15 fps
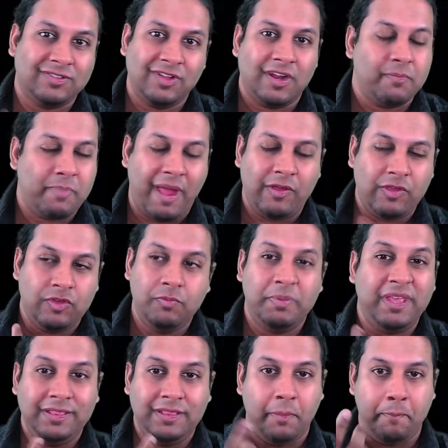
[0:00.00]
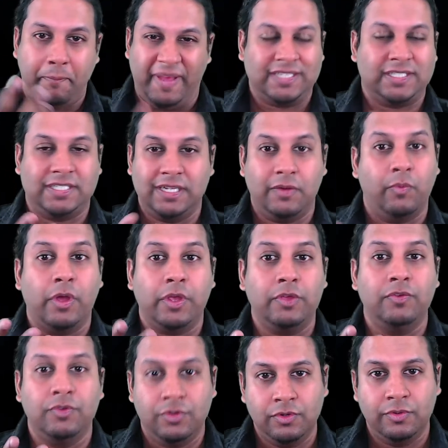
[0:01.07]
about you being the best at what
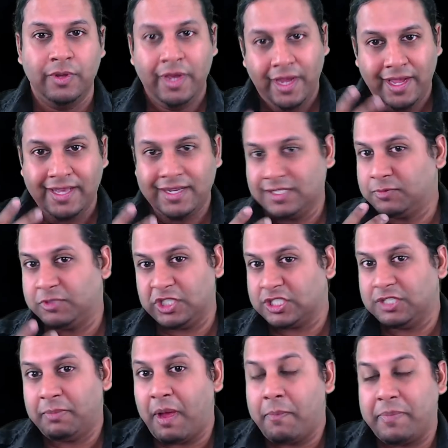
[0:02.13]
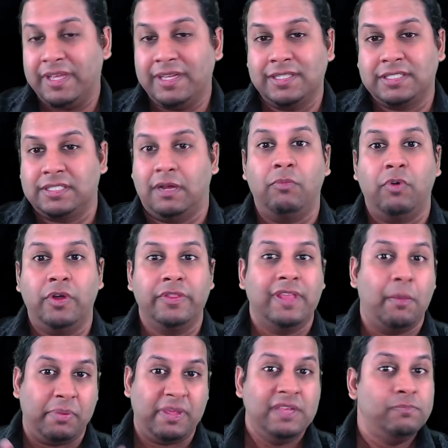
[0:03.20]
you do. It is just about being someone
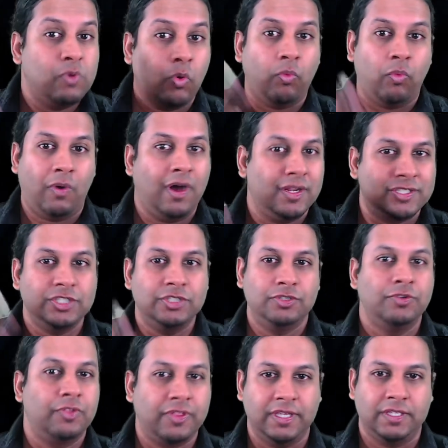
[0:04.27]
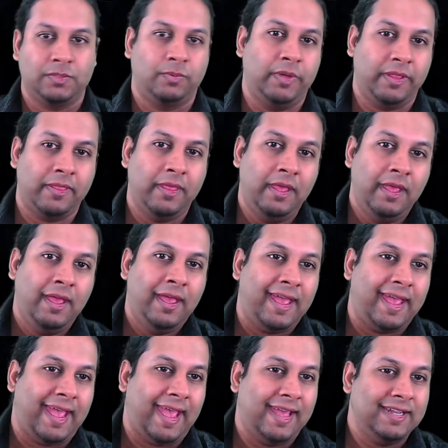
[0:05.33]
that people want to do things with.
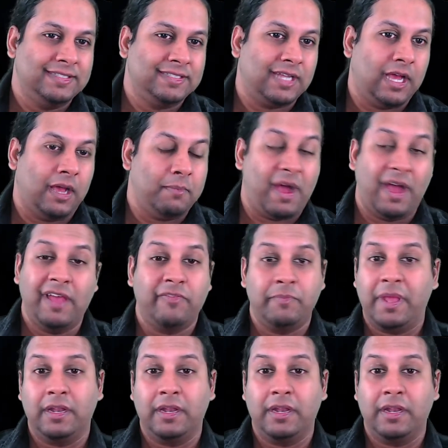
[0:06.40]
And I've met